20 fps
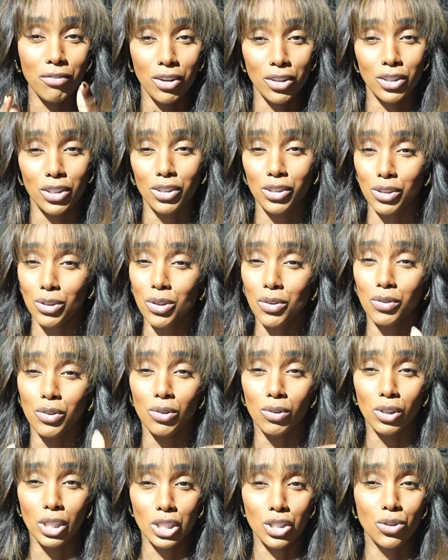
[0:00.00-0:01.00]
further ado, if
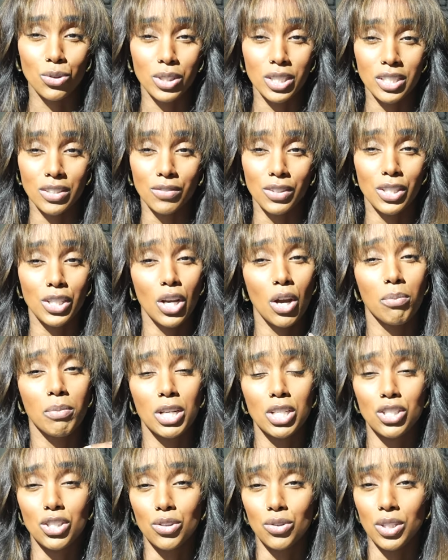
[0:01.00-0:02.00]
you enjoyed this video,
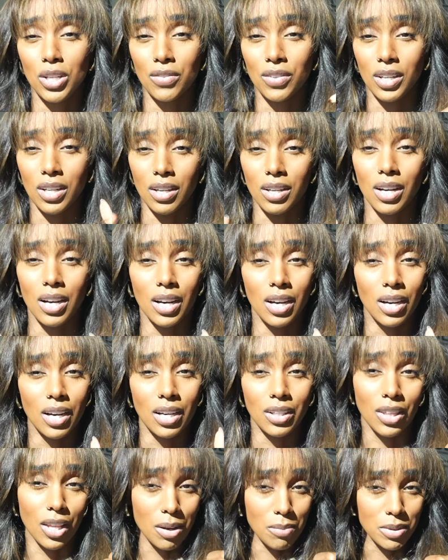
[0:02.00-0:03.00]
make sure you give it a, a
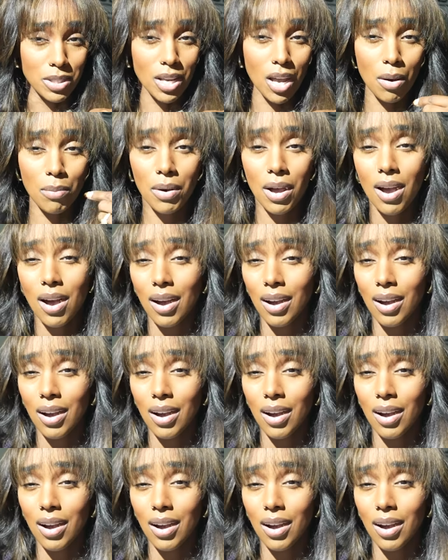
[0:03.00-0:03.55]
thumbs up.